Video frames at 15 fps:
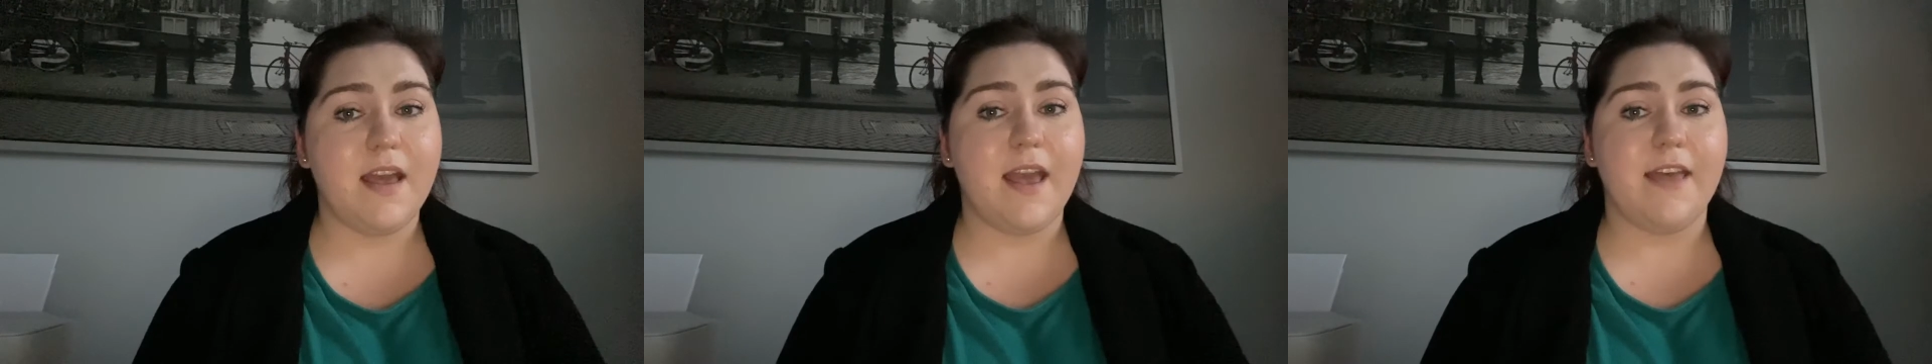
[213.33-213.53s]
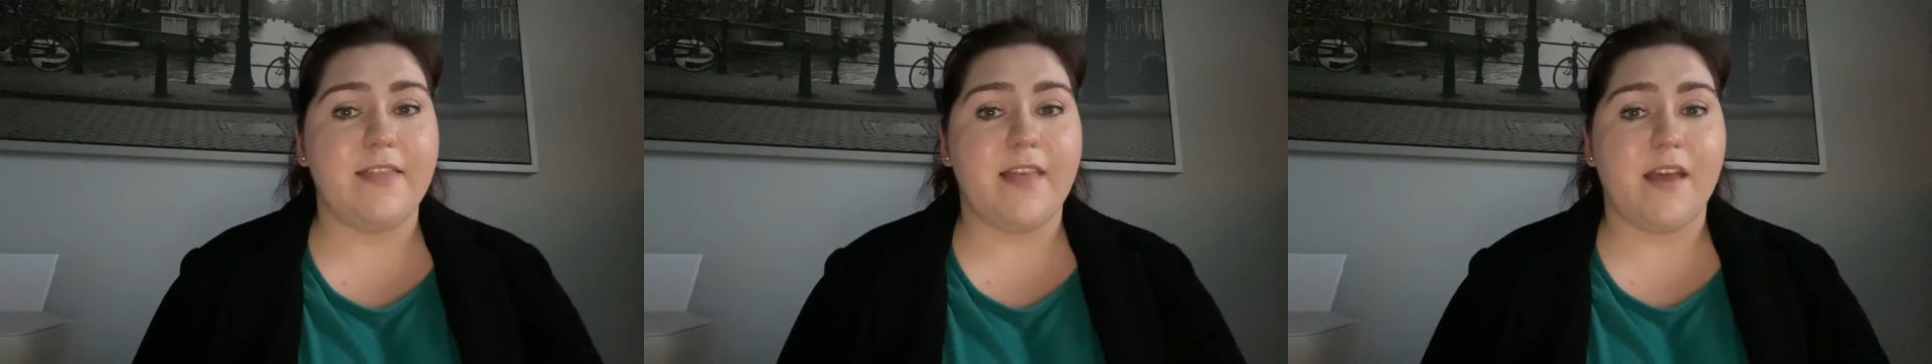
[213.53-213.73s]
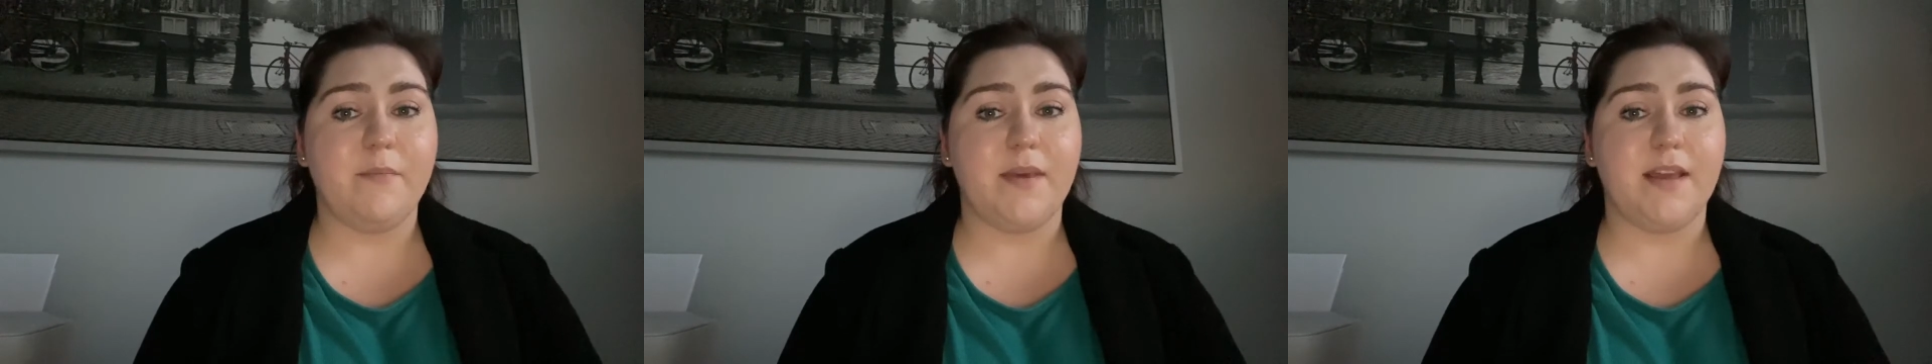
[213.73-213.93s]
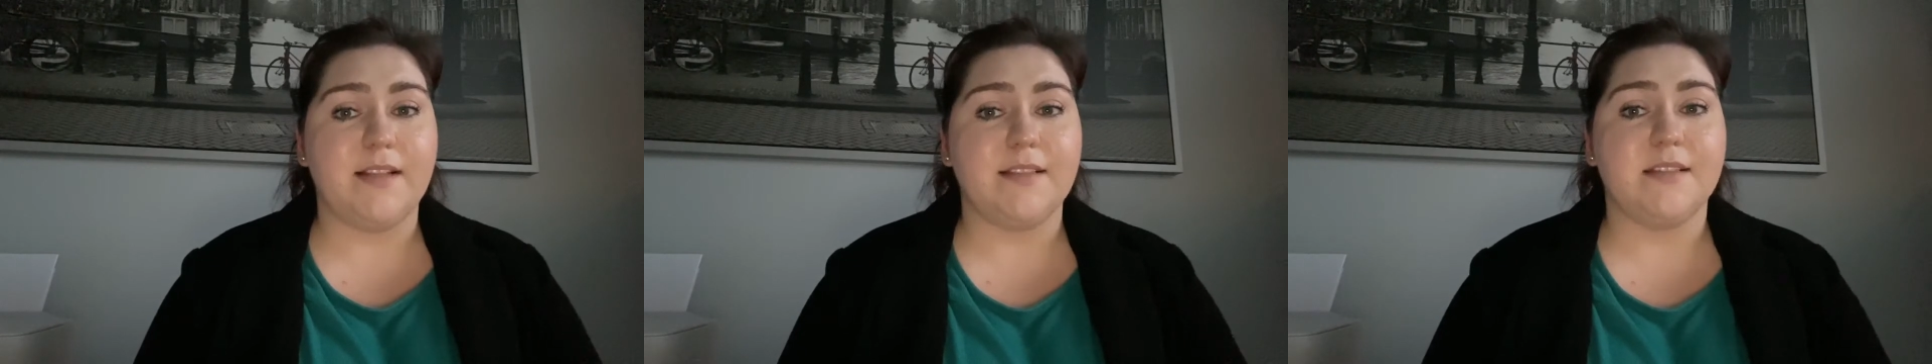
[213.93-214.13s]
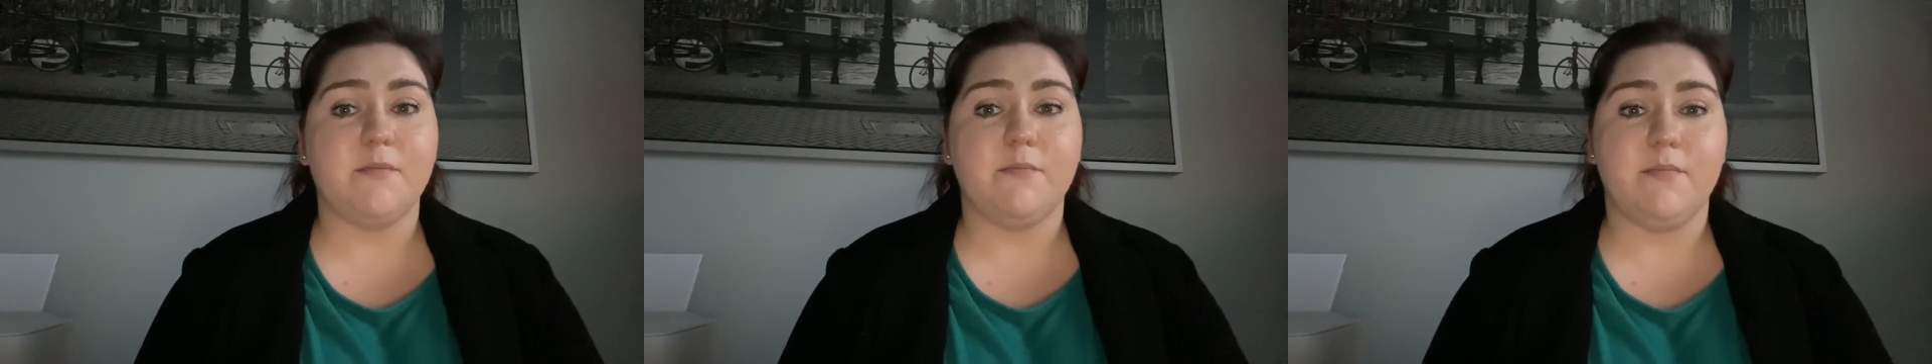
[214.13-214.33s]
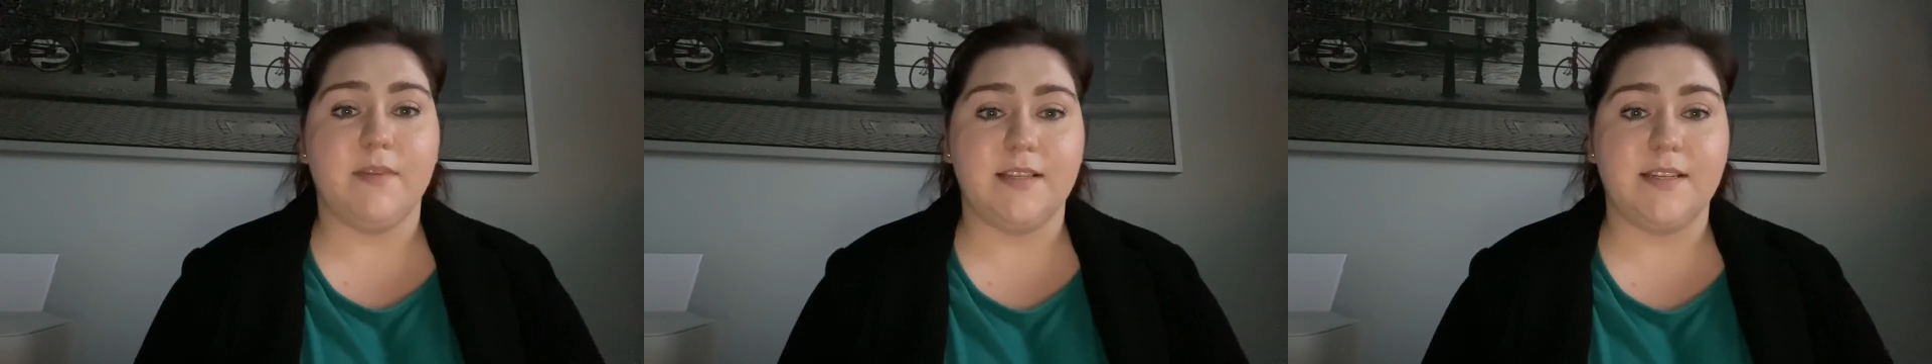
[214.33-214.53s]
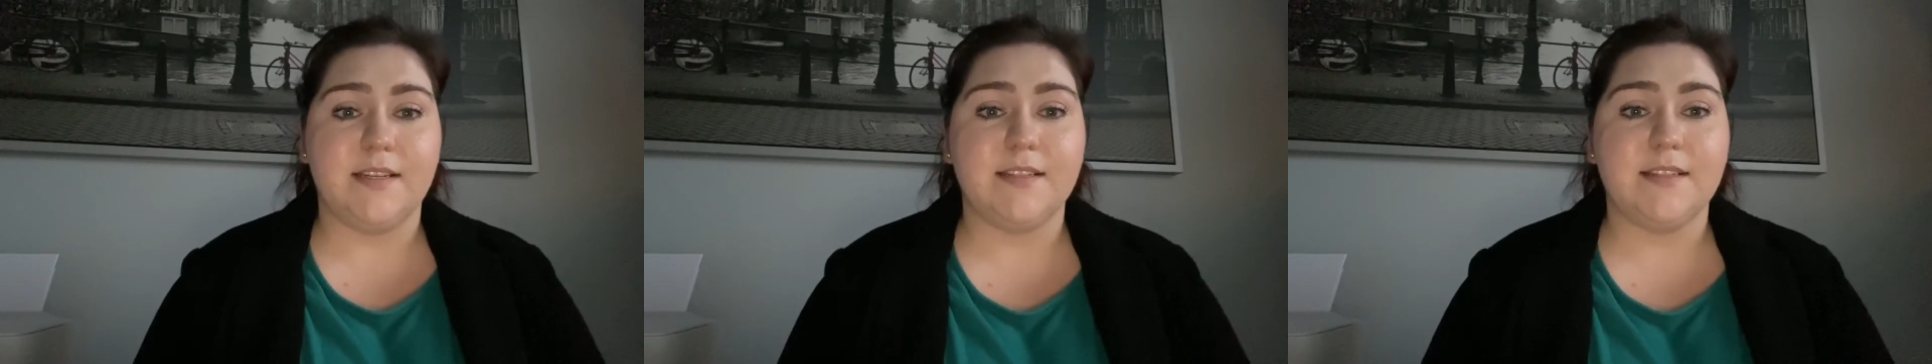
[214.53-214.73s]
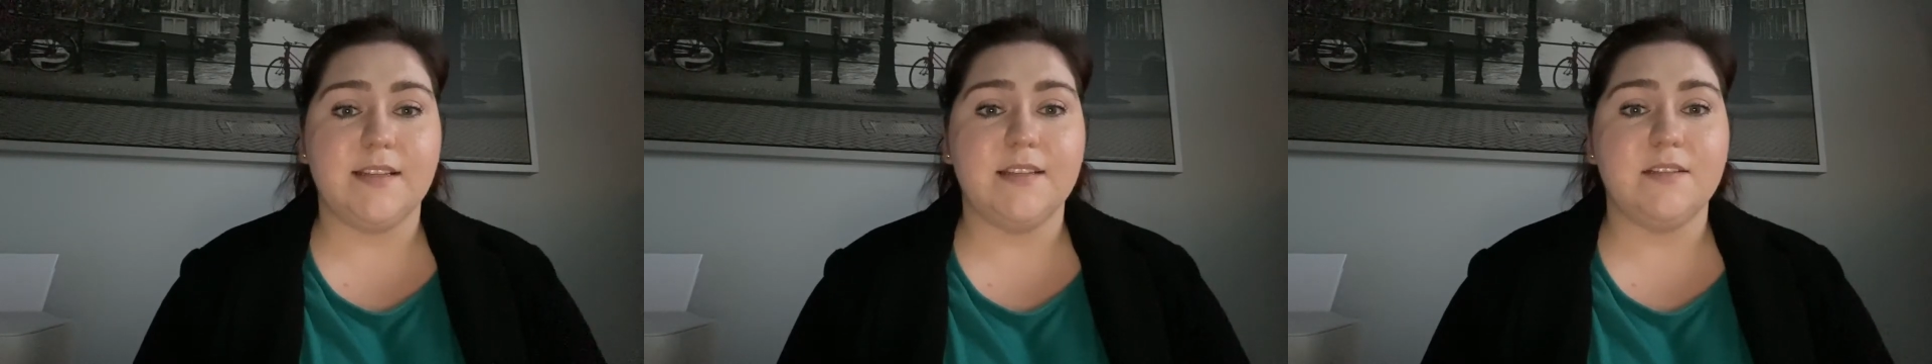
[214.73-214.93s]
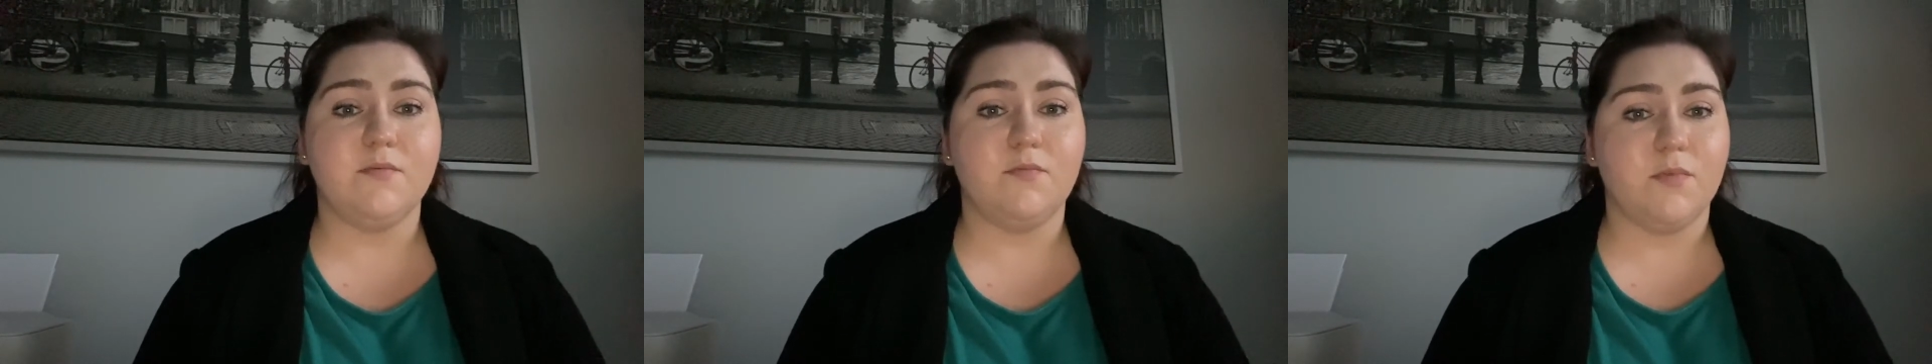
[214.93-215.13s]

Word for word: and that means businesses,